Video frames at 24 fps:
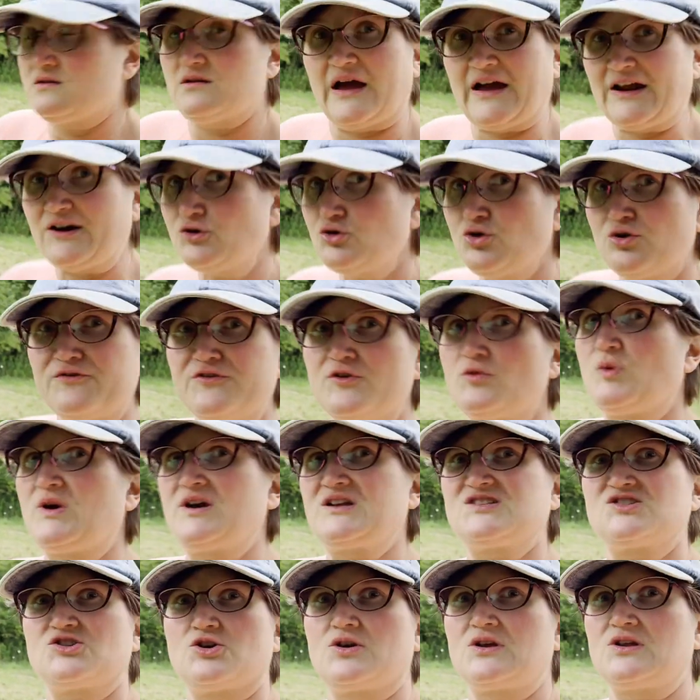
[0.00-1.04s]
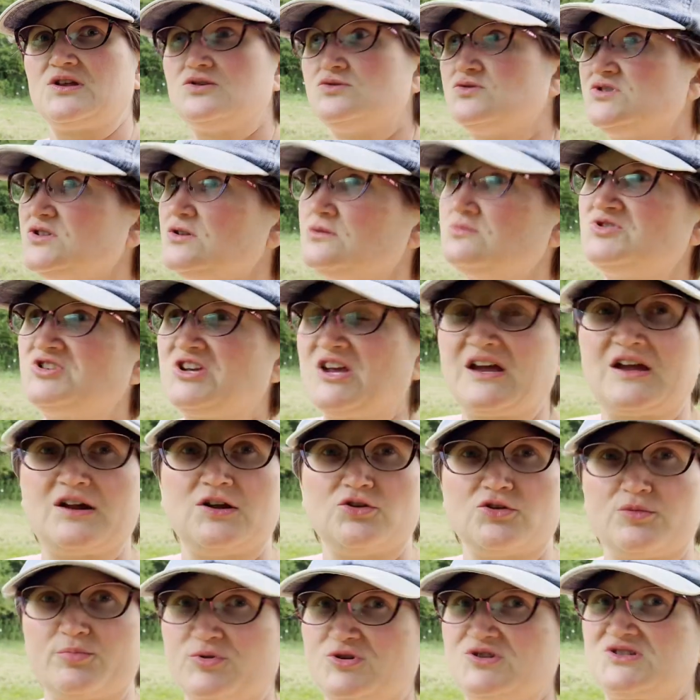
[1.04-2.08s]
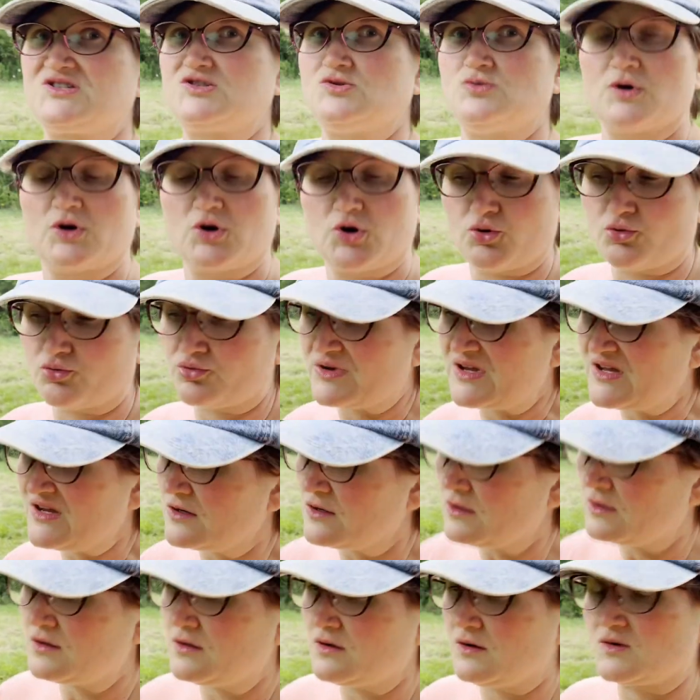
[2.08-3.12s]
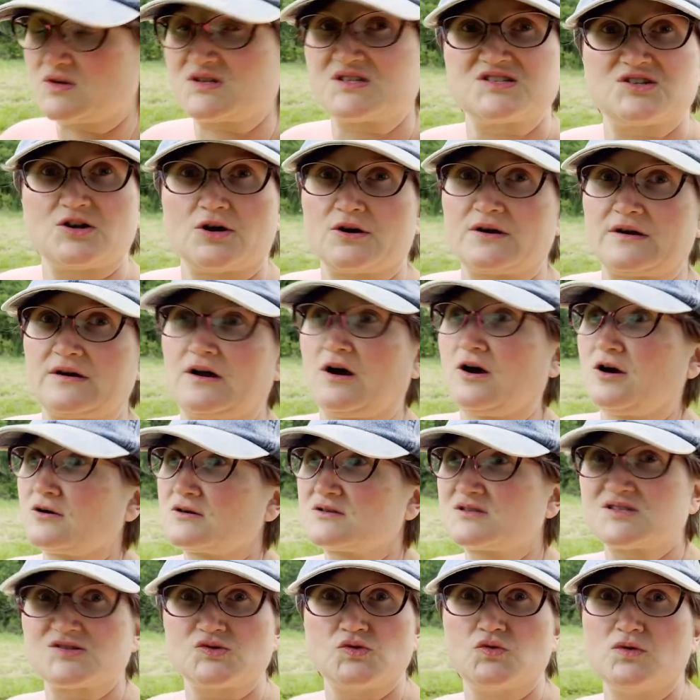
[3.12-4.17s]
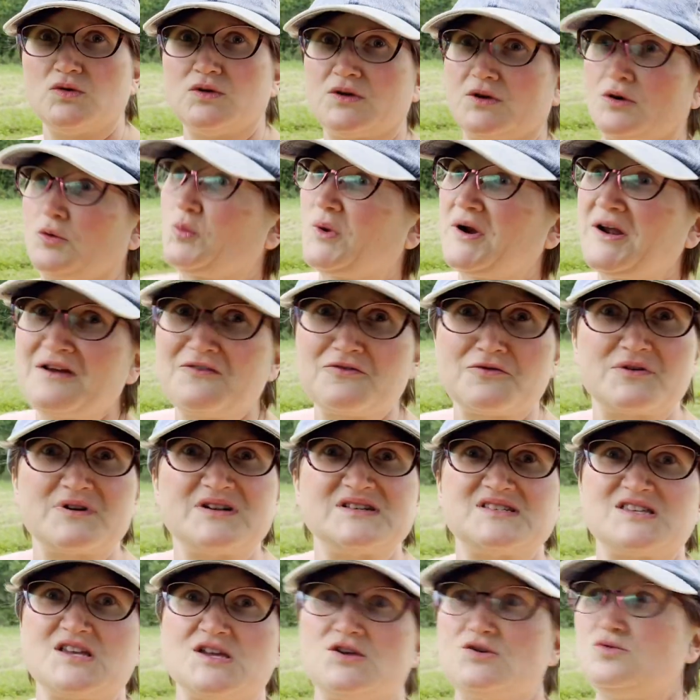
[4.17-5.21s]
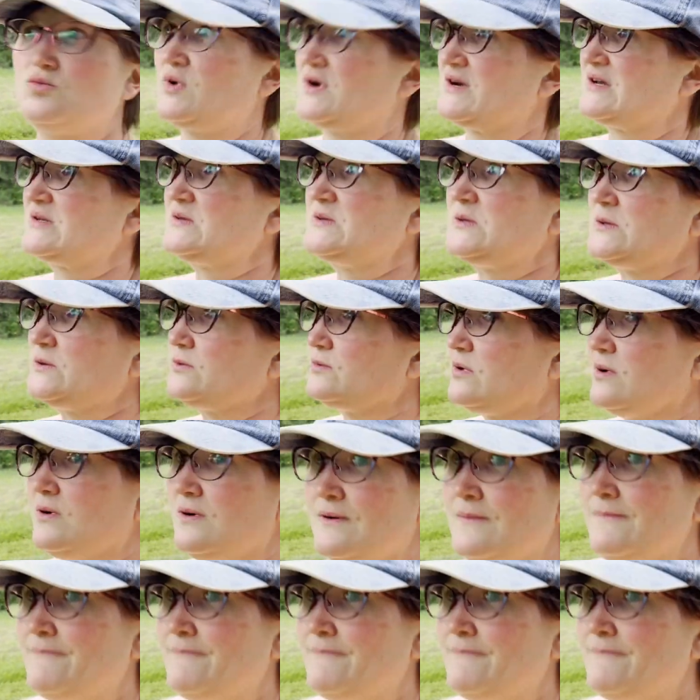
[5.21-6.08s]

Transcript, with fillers: I don't know if you want to start a YouTube channel or pursue a career or start an art school or whatever it is that you want to do.